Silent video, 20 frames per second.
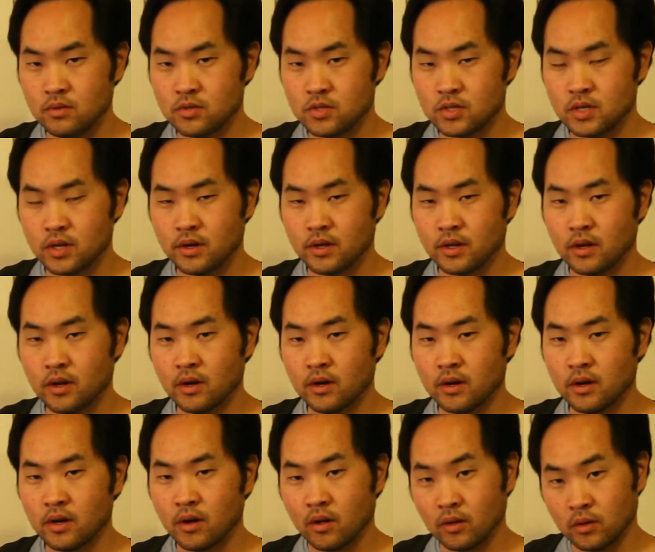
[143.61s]
sherry
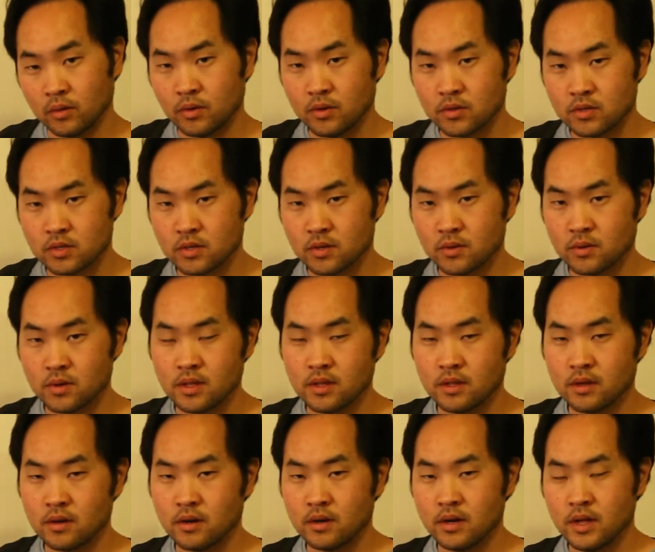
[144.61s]
oloroso in
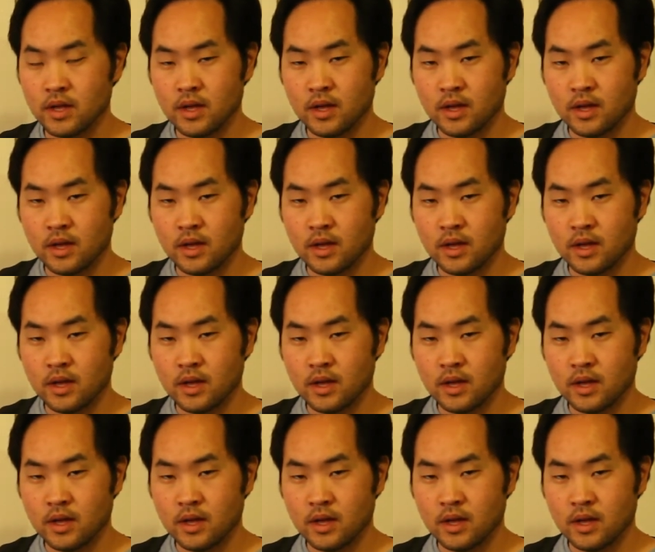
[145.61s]
their